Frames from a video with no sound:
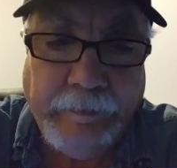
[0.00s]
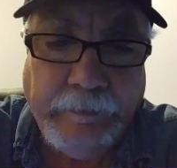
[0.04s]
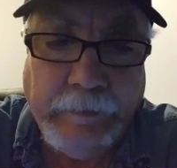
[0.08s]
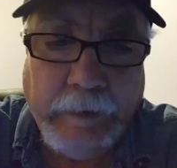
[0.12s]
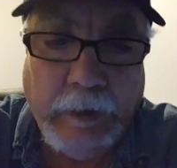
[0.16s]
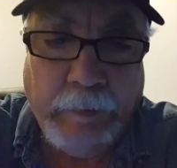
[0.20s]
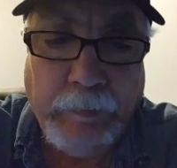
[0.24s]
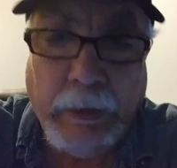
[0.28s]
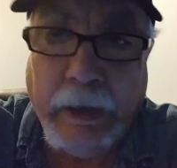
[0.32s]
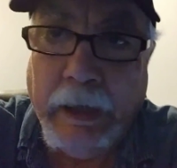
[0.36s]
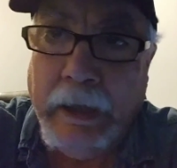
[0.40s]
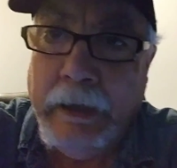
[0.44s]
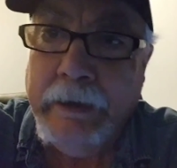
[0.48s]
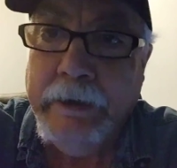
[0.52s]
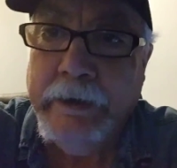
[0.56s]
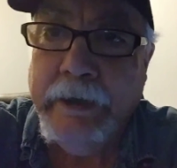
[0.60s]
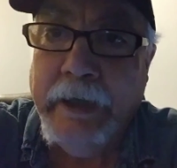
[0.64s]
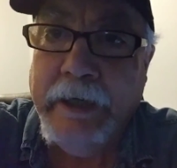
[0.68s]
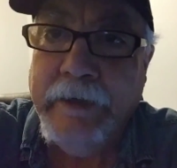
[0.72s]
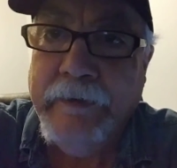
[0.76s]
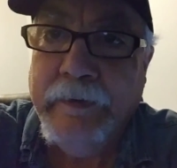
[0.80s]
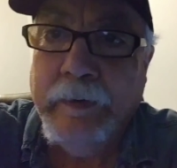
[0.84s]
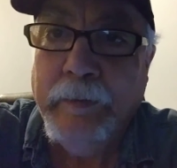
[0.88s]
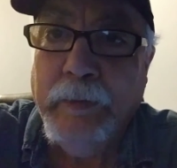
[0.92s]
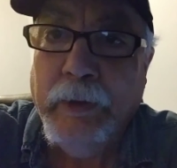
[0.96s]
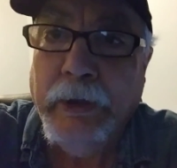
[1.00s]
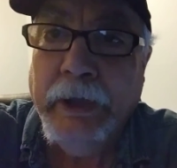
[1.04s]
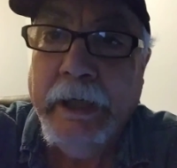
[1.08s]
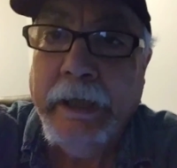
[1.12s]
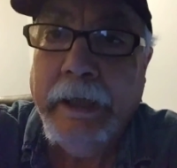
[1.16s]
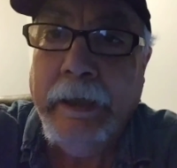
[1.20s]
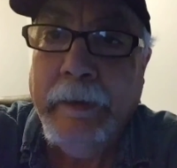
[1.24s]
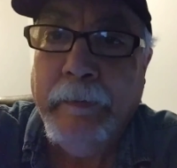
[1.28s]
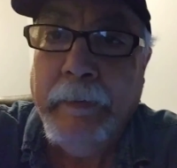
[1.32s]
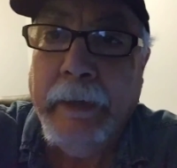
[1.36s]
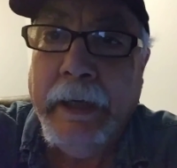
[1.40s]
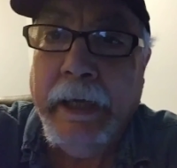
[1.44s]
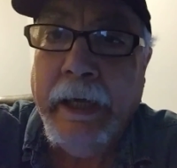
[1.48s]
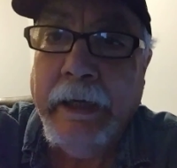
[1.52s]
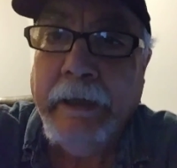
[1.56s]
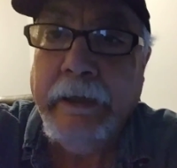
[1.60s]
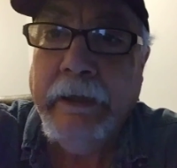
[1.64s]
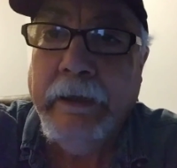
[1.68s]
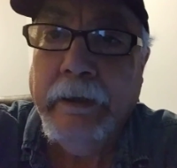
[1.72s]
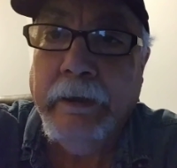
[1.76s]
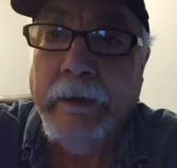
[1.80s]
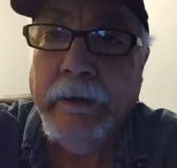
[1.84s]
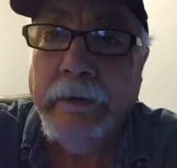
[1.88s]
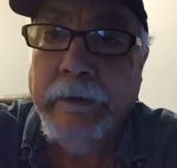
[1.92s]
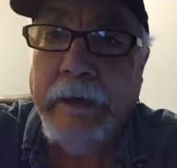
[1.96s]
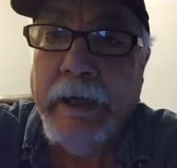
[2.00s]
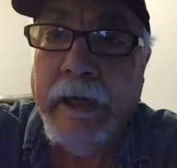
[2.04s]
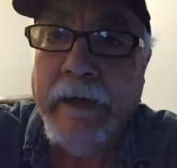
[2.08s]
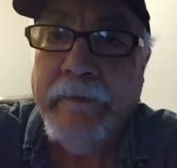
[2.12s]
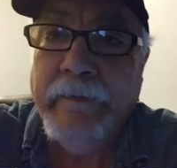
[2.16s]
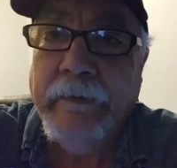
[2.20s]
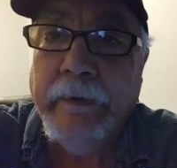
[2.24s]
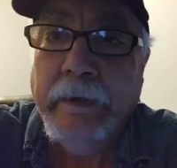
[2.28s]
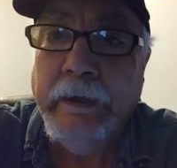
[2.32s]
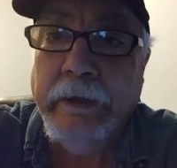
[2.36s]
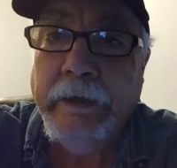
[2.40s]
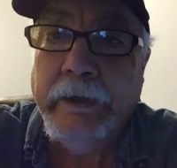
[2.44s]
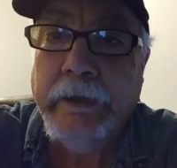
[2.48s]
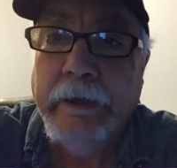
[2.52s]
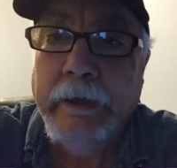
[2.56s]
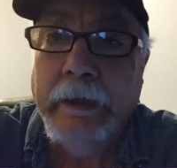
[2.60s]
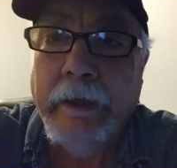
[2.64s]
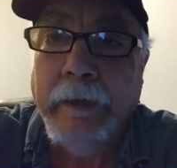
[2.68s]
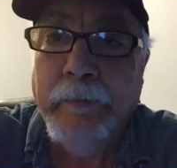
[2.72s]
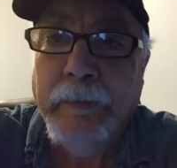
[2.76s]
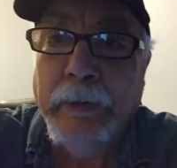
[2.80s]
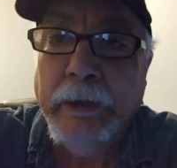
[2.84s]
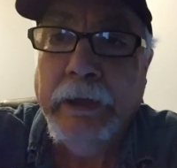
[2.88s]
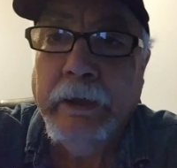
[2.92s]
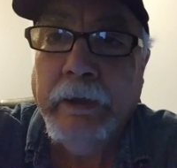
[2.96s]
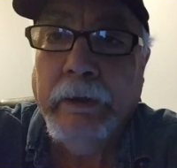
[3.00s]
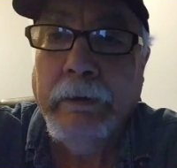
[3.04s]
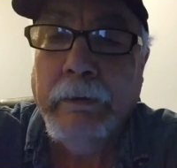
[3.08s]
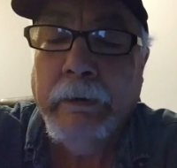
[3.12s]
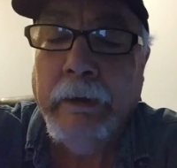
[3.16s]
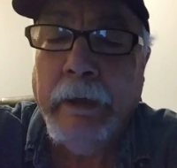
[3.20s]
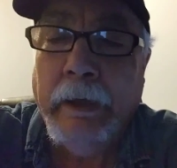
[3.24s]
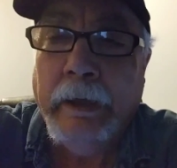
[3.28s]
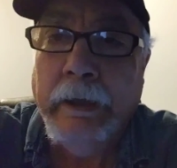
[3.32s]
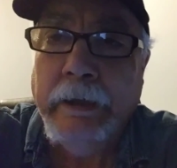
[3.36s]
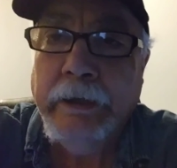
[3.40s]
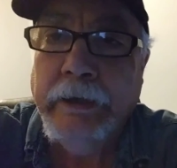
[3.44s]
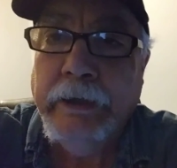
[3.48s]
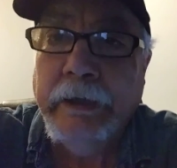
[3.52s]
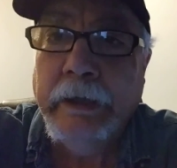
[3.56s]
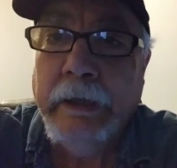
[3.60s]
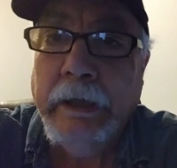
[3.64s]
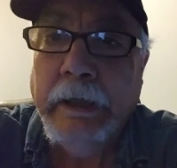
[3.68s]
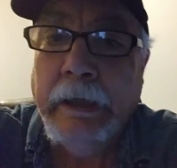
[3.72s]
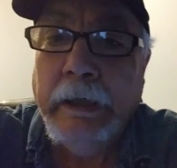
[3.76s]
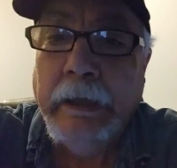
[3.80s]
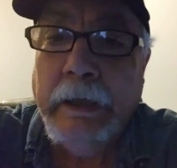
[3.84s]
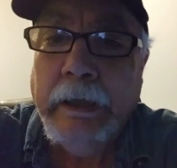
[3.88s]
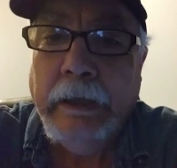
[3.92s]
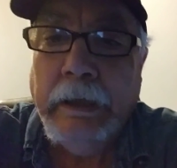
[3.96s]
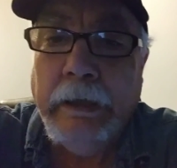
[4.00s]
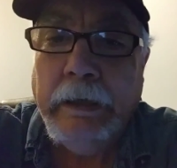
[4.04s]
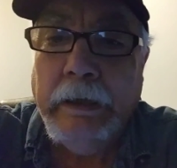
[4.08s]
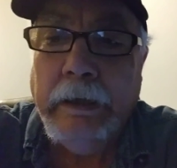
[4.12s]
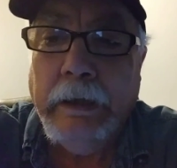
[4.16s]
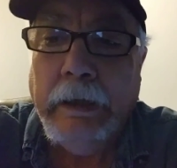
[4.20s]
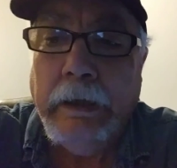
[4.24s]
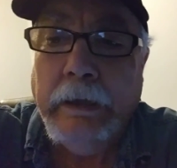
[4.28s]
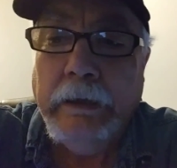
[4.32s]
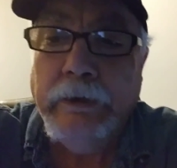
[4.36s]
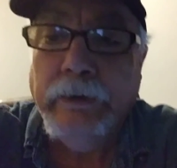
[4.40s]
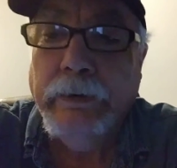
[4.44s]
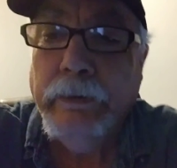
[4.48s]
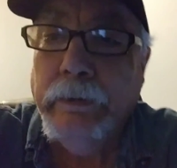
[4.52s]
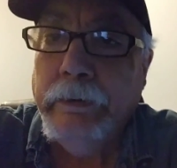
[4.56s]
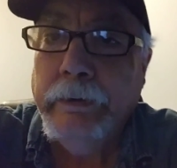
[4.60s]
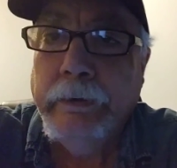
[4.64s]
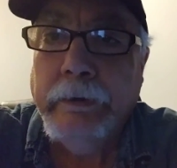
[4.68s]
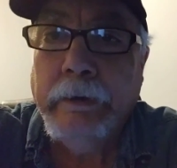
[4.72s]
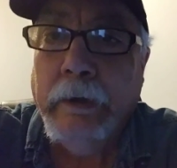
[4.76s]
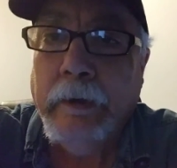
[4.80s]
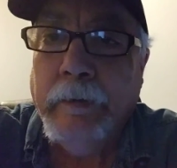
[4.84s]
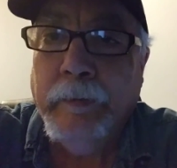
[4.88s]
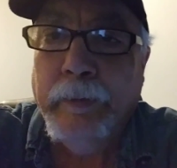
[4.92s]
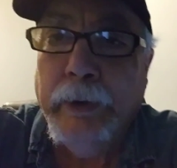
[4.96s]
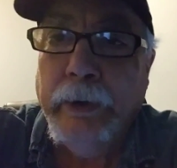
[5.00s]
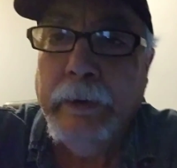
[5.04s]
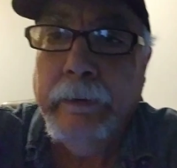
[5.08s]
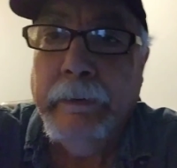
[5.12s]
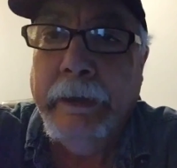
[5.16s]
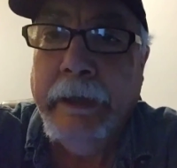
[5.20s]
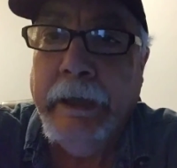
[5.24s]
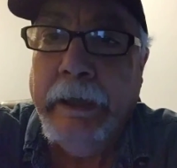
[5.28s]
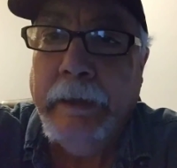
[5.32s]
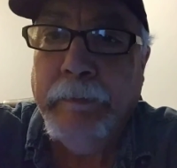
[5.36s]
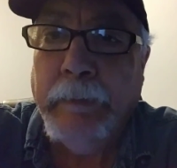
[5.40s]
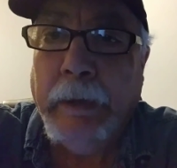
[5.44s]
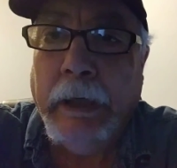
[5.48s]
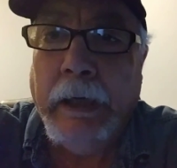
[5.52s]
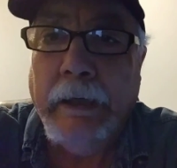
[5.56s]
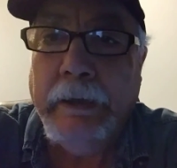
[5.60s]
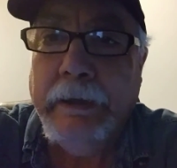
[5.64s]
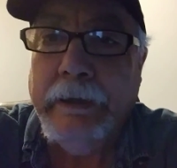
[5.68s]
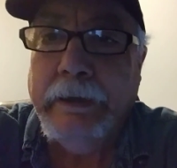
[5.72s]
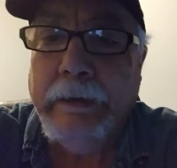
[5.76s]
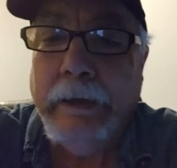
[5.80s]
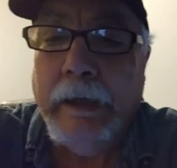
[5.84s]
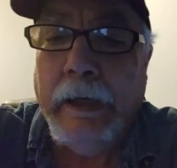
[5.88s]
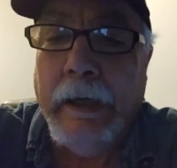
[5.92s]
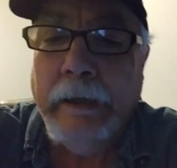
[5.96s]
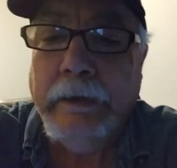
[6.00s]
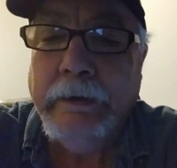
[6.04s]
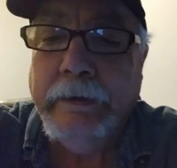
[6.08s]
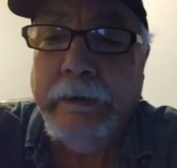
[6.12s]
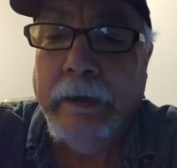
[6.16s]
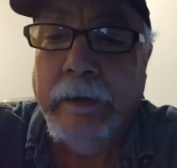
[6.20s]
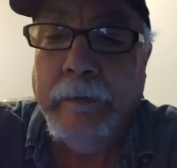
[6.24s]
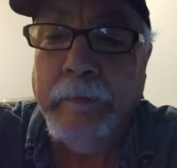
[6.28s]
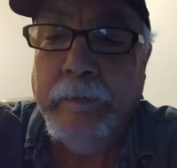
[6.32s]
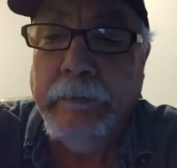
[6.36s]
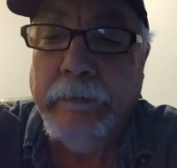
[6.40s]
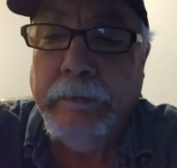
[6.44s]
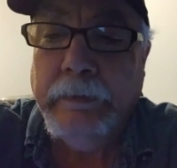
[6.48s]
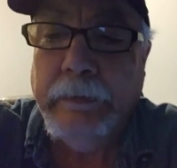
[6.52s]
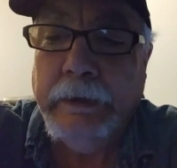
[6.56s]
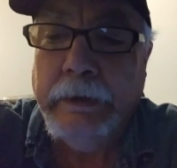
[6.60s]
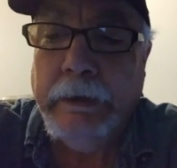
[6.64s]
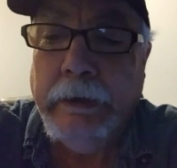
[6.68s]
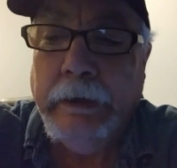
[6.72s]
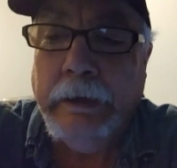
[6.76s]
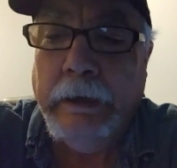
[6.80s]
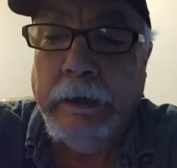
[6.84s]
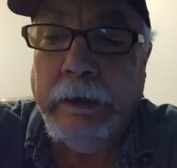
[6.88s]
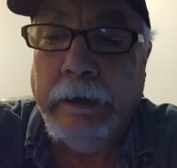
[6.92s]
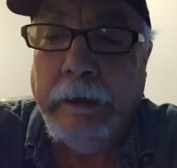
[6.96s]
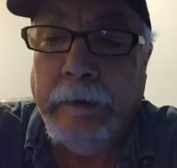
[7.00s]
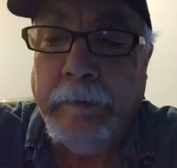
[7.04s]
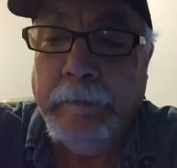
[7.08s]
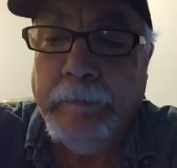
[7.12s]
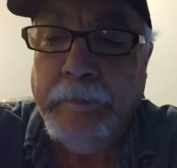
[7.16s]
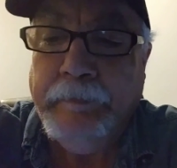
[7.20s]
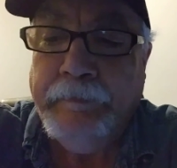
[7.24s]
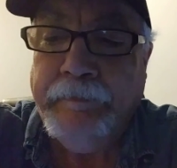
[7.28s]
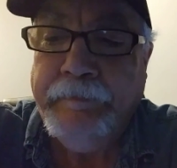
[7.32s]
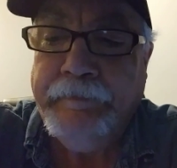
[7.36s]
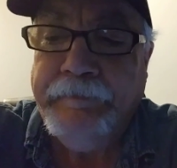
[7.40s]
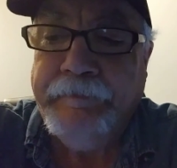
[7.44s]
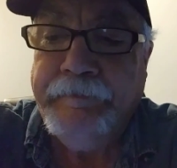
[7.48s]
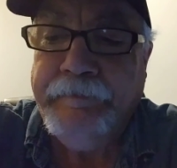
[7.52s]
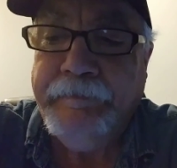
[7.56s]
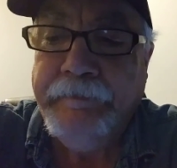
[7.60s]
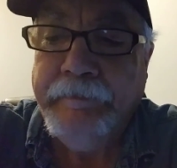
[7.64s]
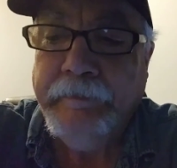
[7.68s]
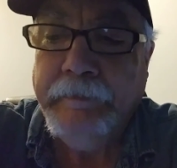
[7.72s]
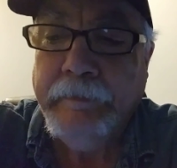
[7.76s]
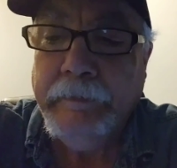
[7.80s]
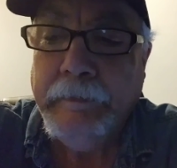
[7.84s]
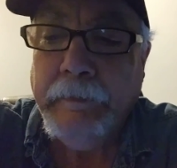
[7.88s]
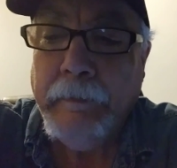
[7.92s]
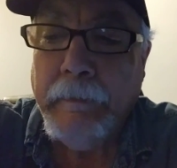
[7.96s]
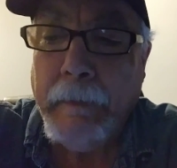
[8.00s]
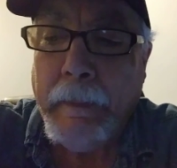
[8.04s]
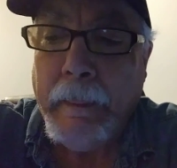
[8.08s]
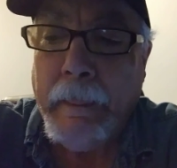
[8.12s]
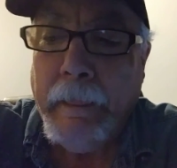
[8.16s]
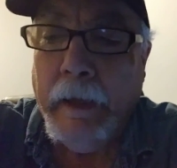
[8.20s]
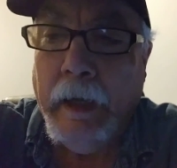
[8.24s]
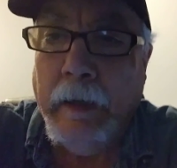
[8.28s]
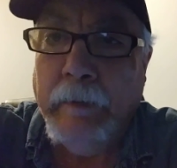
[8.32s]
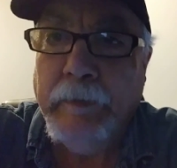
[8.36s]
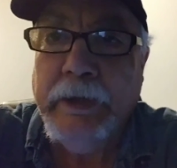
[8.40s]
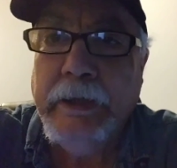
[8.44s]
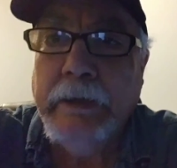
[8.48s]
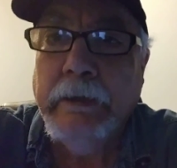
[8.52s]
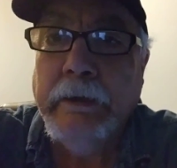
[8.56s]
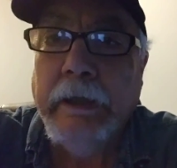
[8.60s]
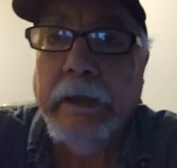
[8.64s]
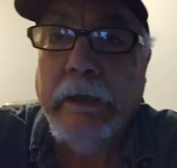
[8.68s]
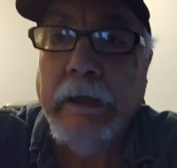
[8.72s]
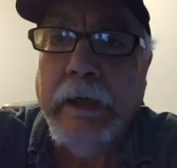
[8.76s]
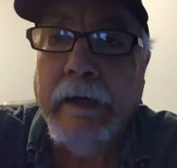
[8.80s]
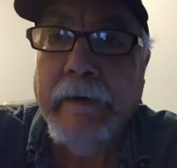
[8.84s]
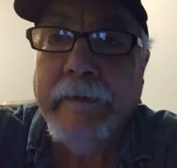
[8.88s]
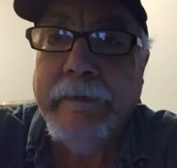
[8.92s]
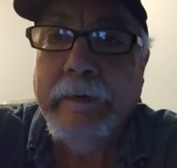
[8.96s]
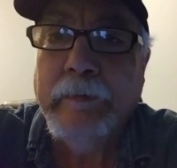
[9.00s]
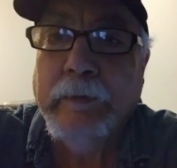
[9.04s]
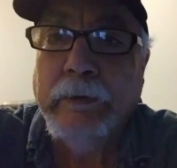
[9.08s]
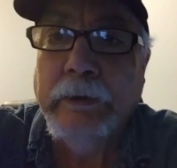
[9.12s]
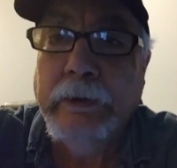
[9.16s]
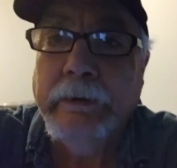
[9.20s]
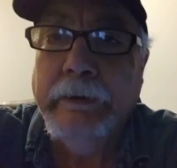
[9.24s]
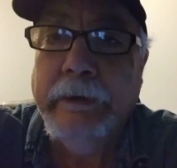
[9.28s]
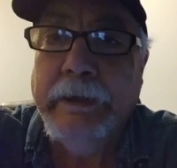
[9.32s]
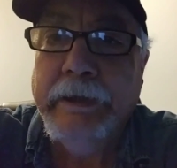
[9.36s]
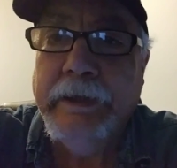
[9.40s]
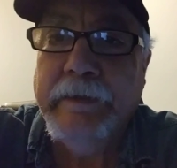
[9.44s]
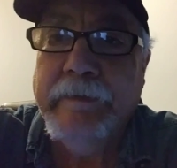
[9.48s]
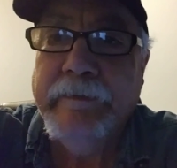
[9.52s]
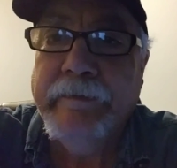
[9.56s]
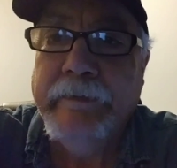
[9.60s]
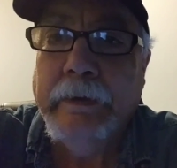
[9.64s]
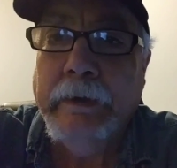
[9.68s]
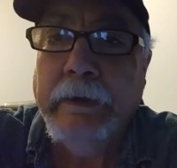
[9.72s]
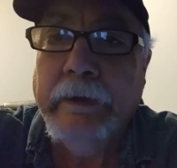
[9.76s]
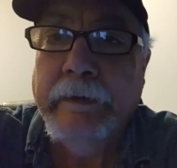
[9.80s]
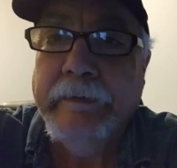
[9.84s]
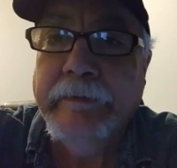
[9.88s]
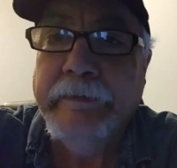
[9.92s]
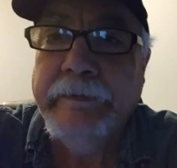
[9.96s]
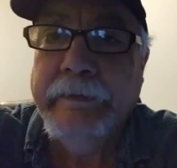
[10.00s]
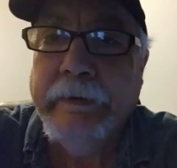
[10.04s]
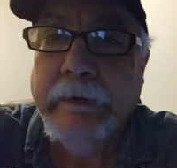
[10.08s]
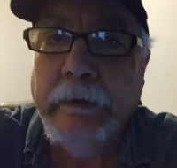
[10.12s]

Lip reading: Apologize for bringing it back, not finishing it up in the garage. Tools are all put away, boxes locked up. I'm still not comfortable doing this in front of